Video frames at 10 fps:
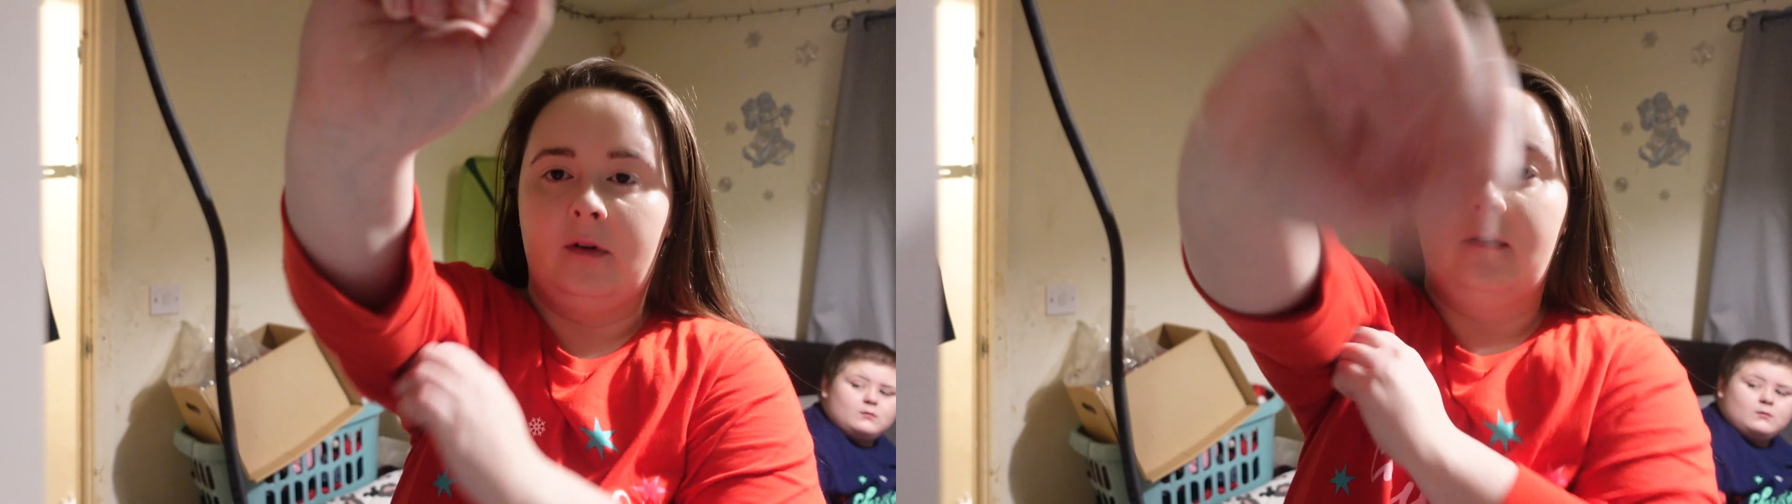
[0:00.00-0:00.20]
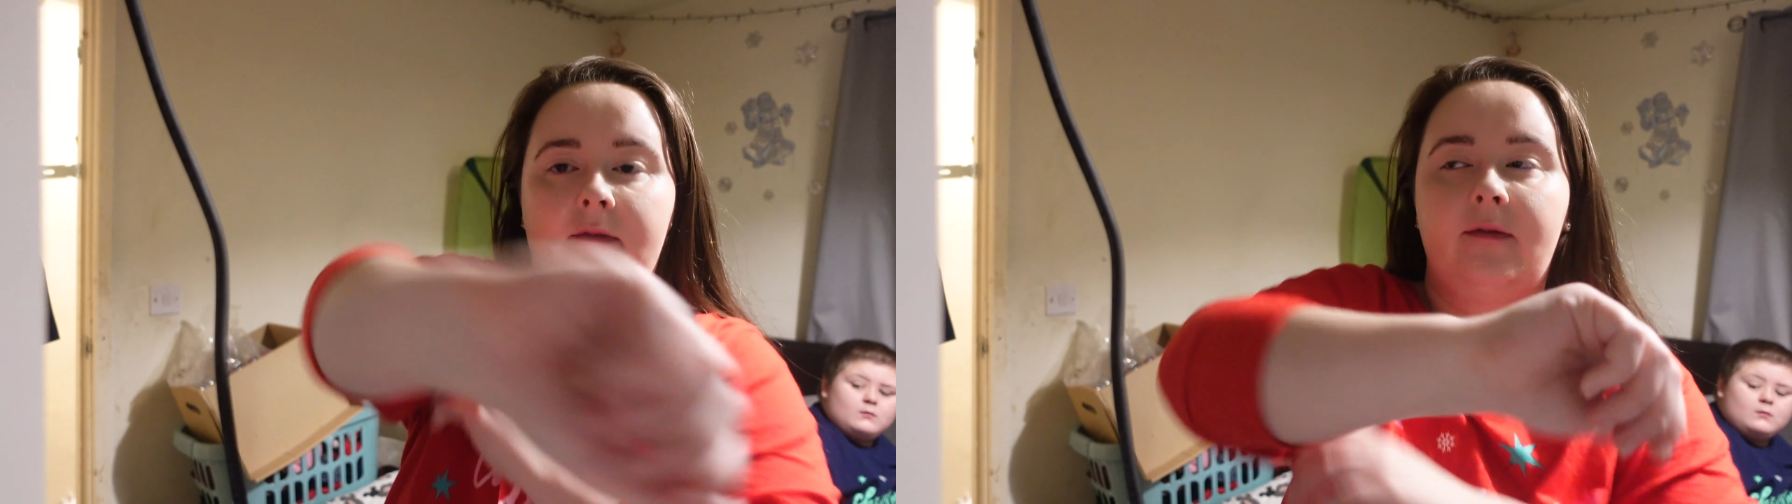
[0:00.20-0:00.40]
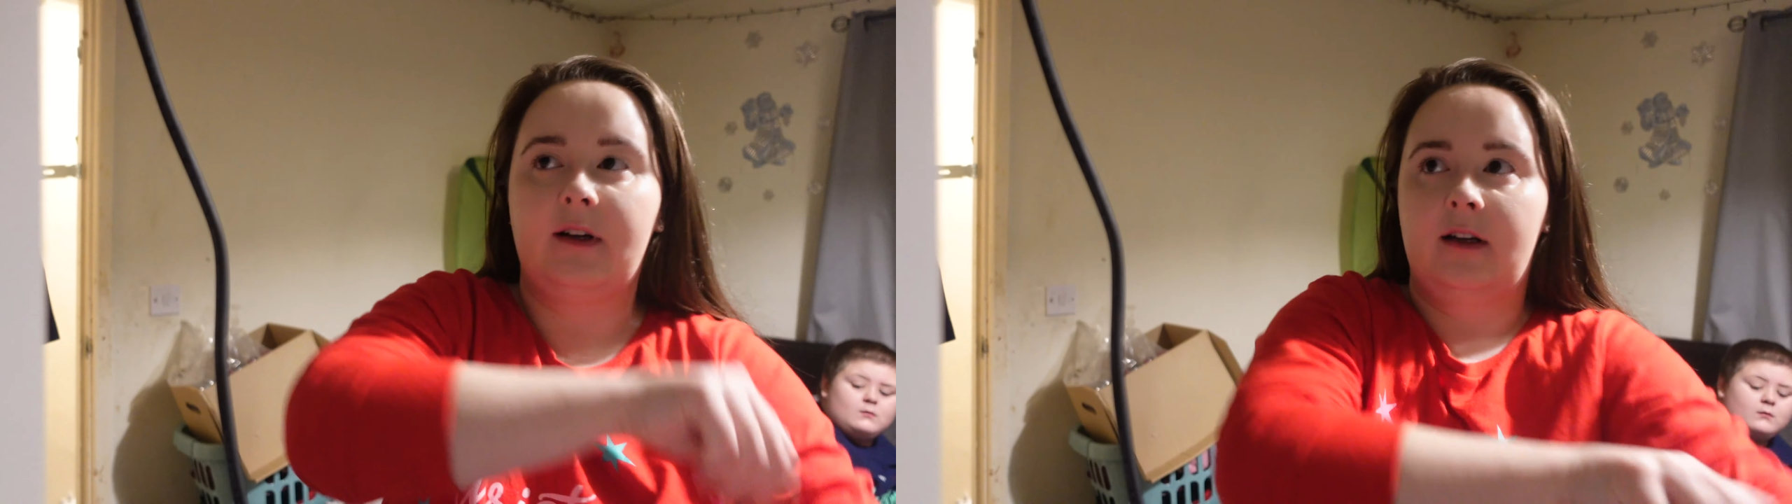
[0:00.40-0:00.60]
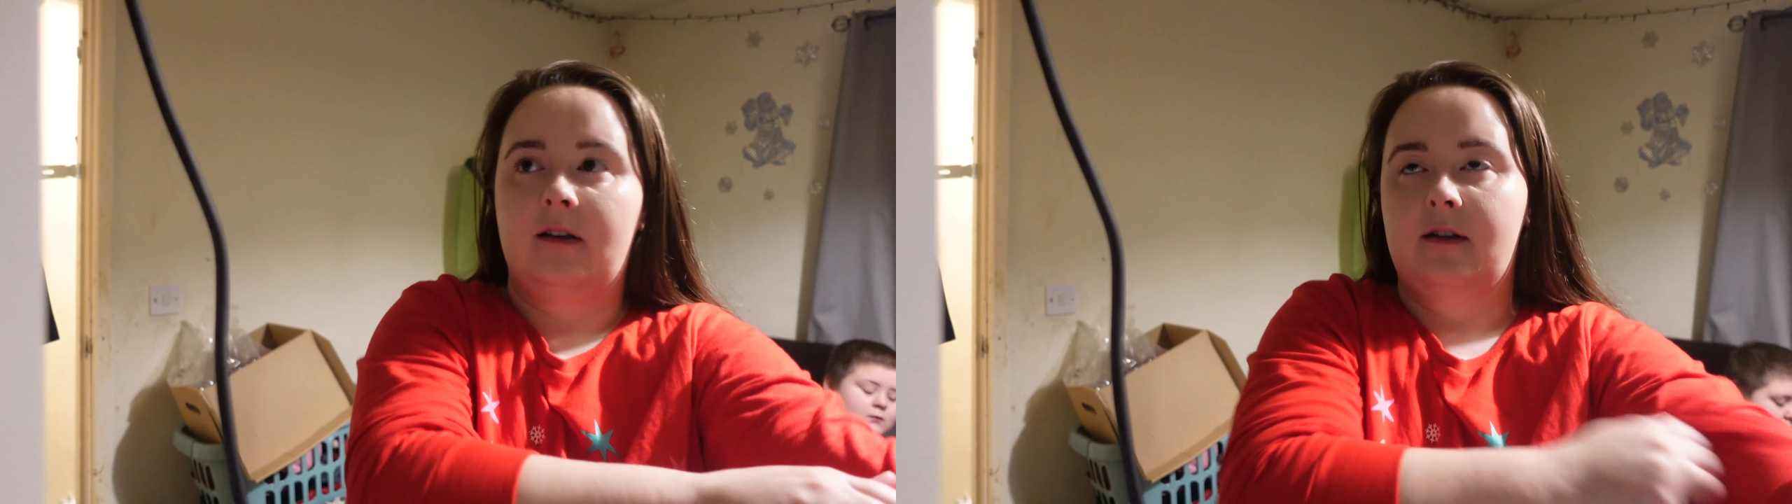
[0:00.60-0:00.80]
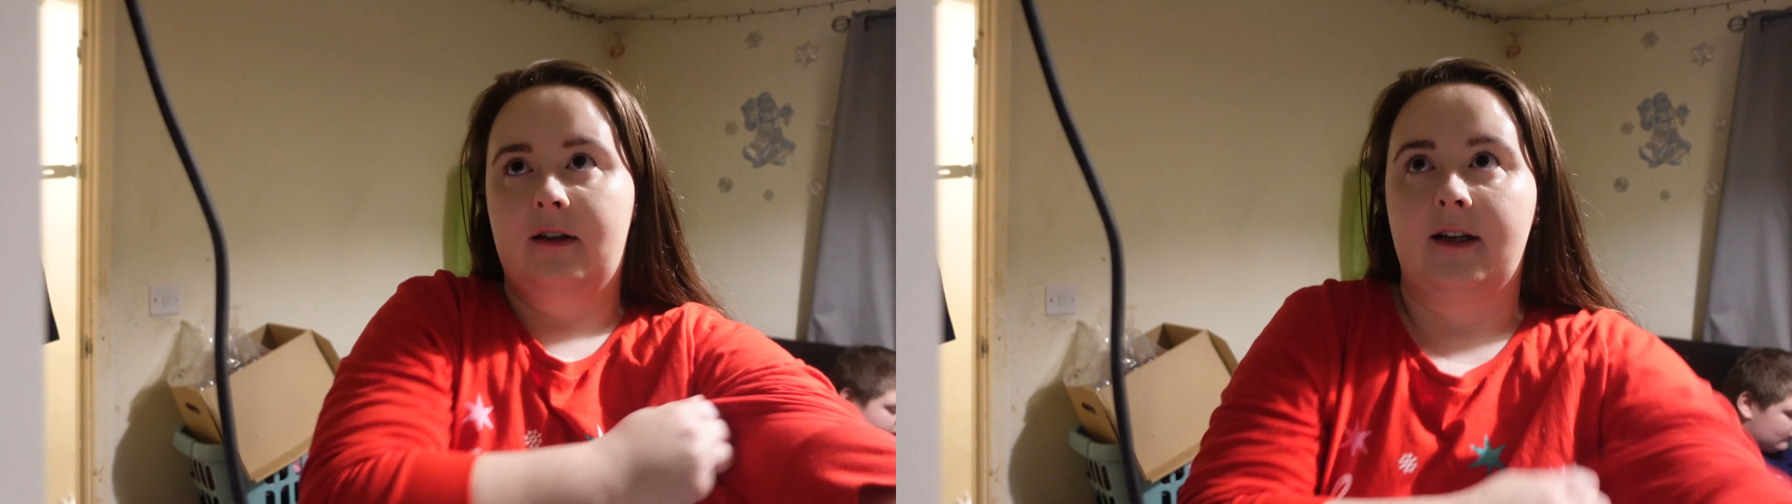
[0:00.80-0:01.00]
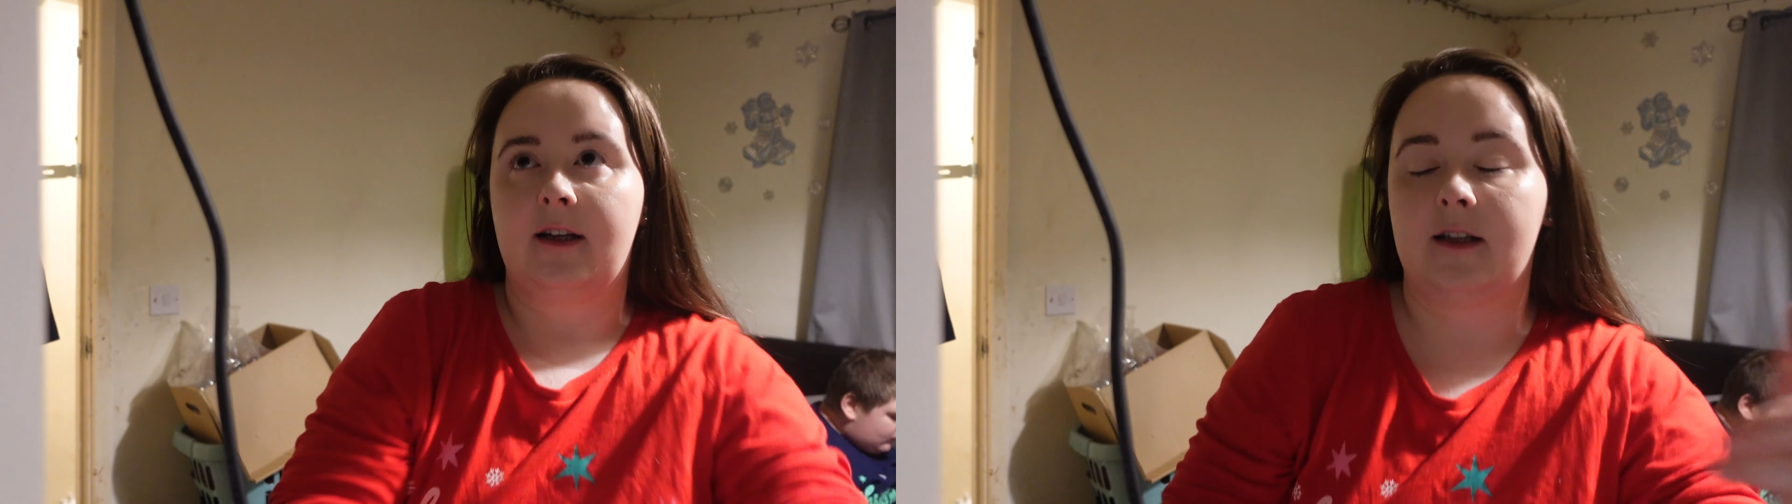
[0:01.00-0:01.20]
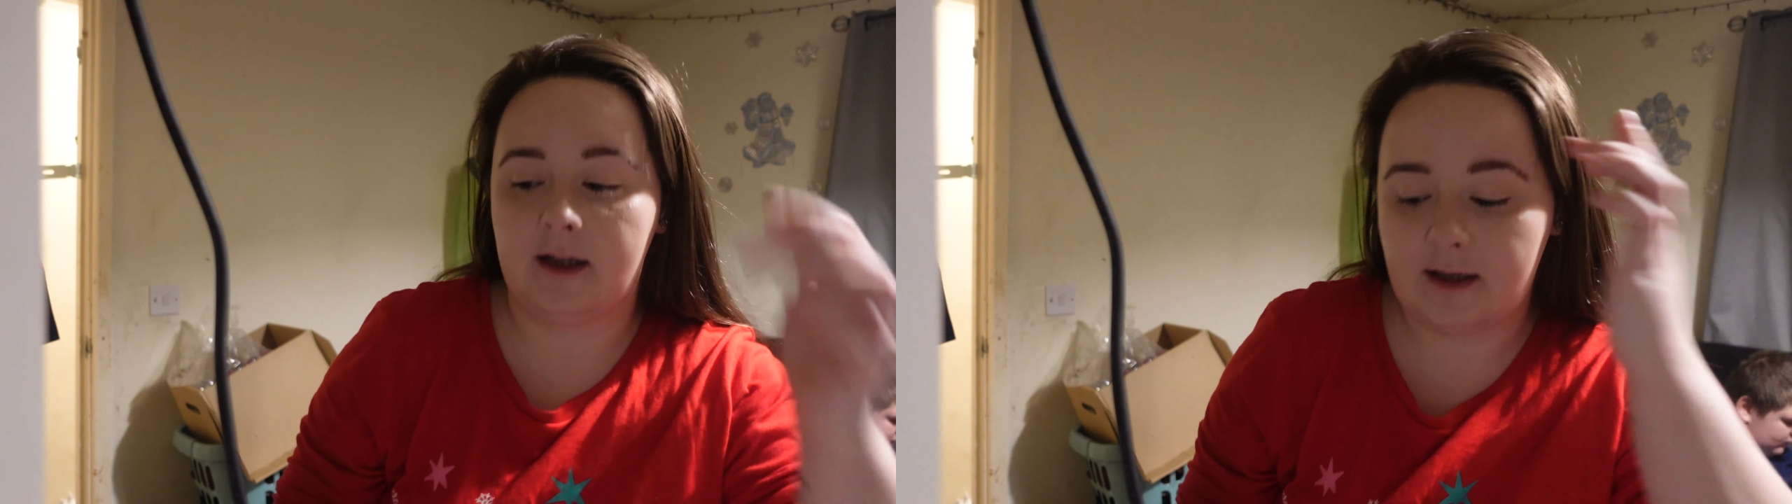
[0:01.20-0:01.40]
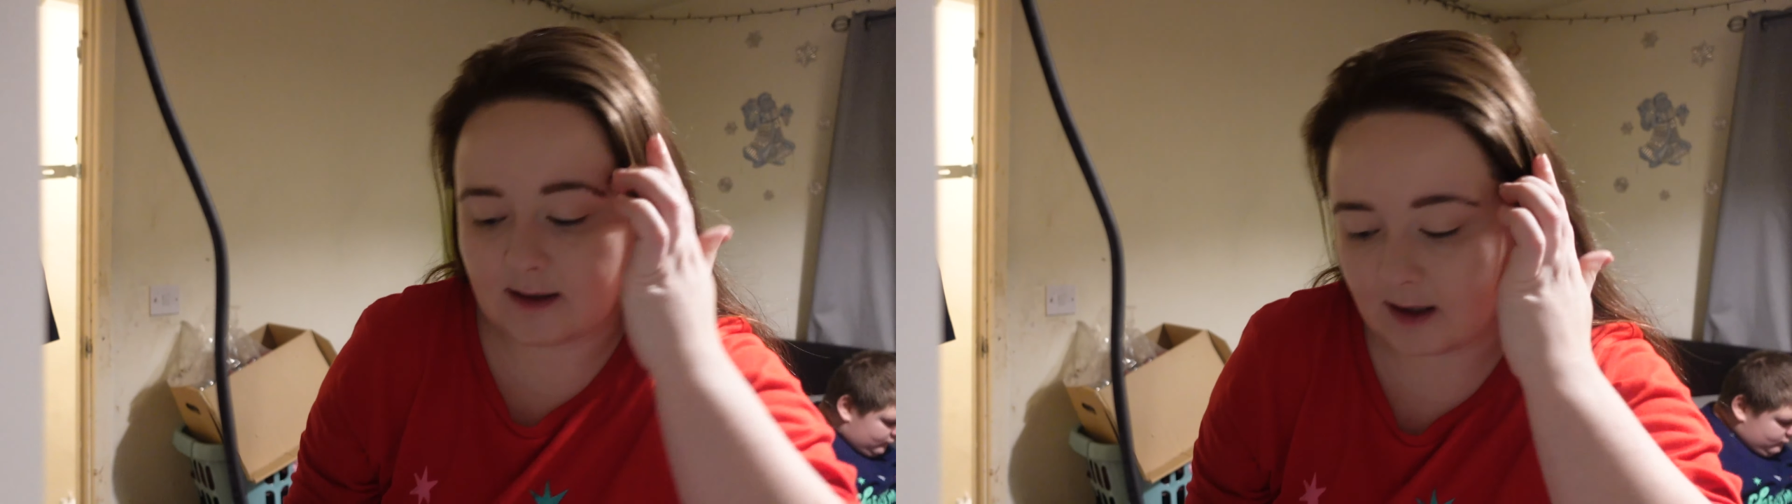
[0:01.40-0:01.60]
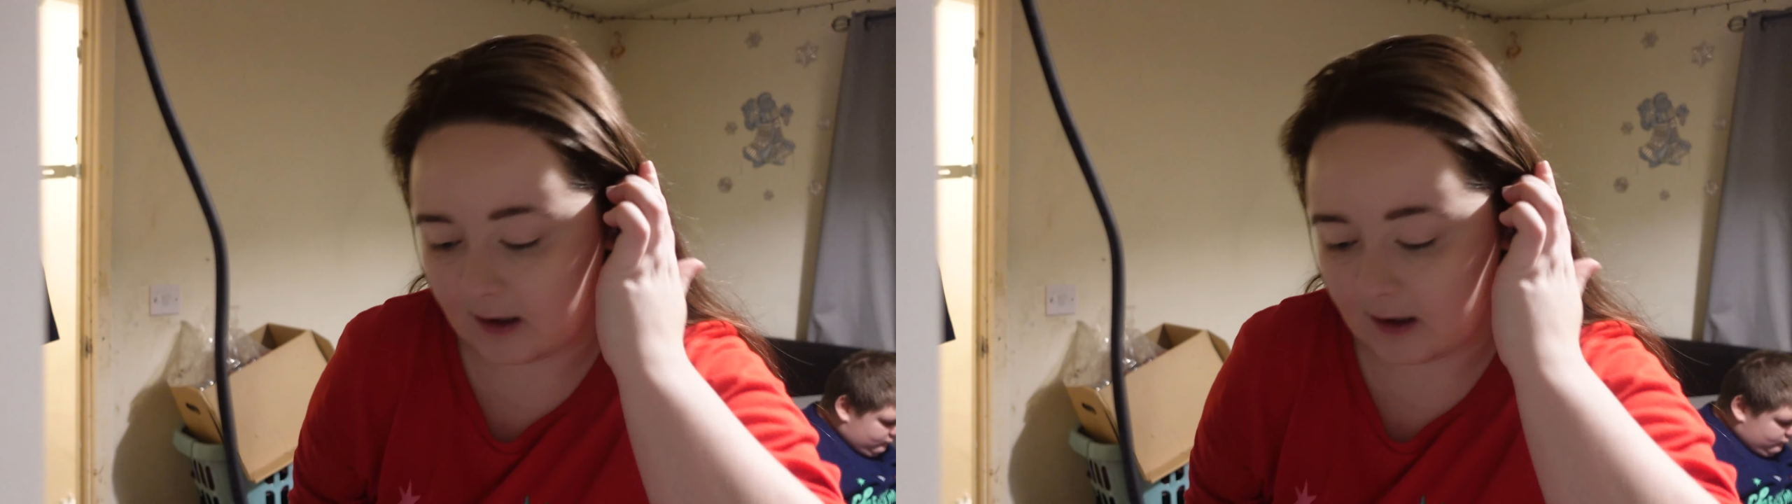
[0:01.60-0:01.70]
signing a lease